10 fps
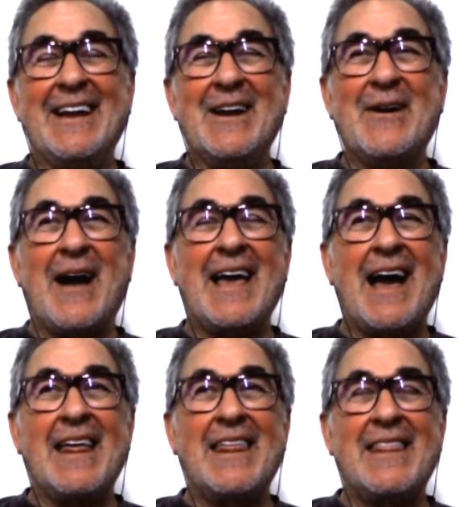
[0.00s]
you know, I,
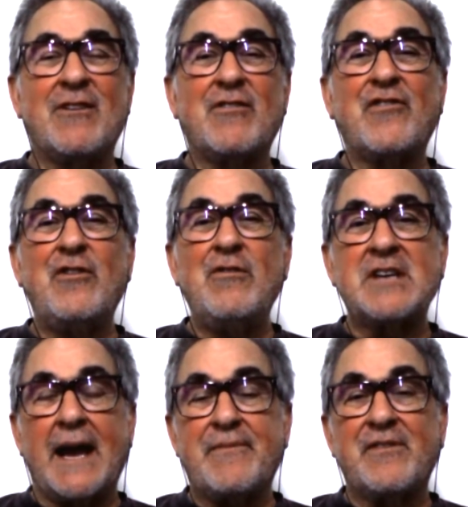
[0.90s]
I, there's two
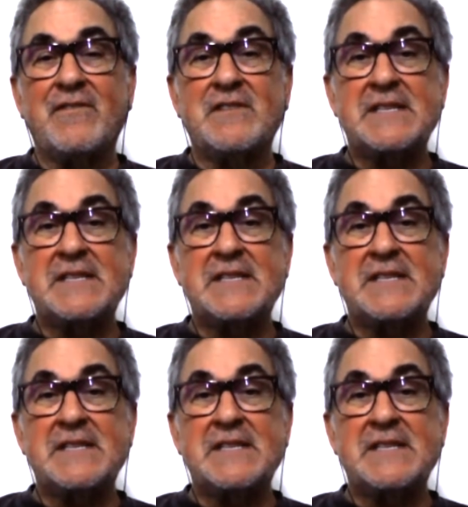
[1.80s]
types of